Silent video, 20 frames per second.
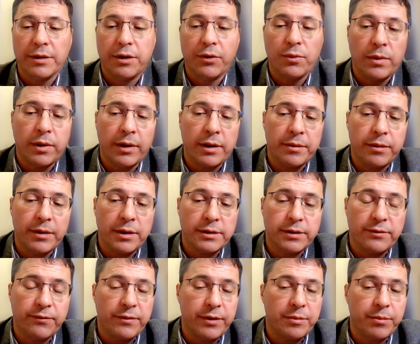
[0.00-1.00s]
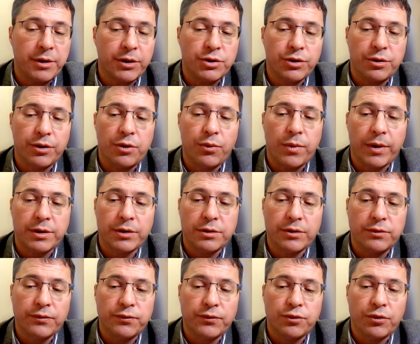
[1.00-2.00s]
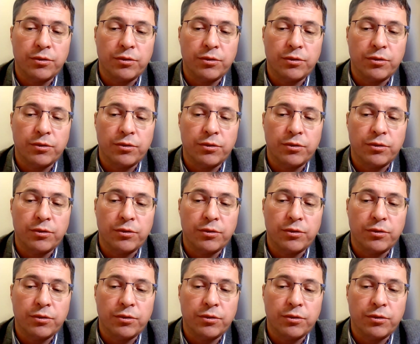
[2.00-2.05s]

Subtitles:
a very much a request